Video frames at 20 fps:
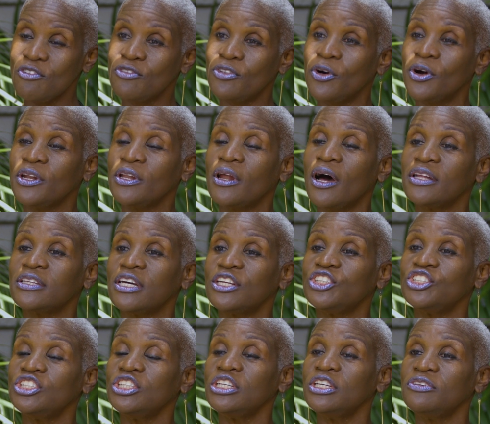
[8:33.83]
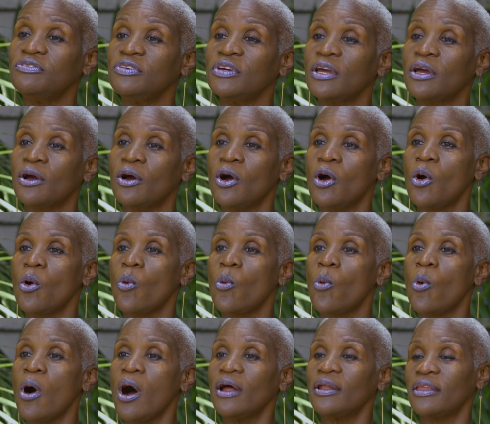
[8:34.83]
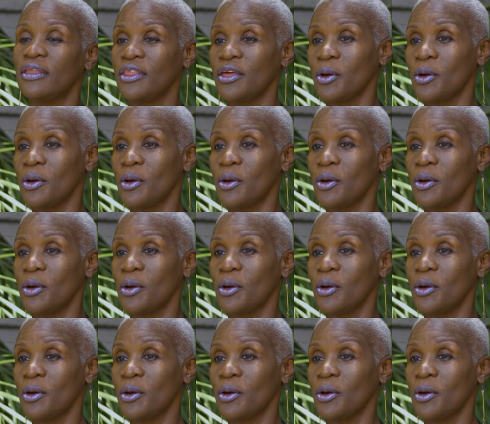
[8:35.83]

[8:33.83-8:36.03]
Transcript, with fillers: for not achieving what